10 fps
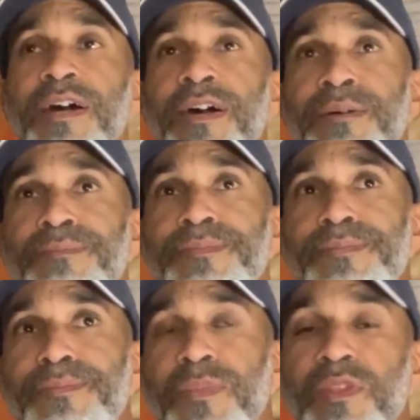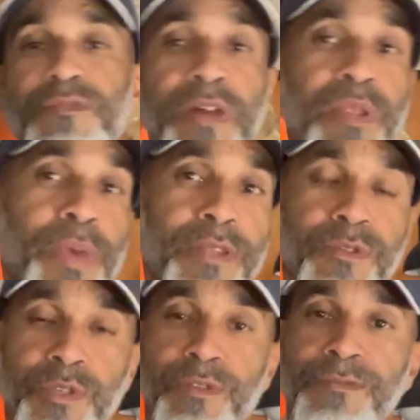The
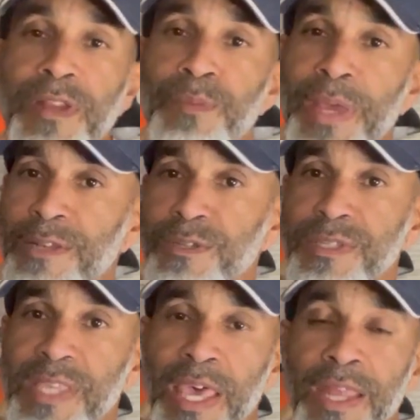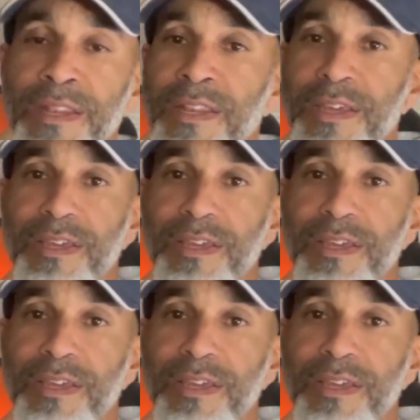fundamentals are the fundamentals, and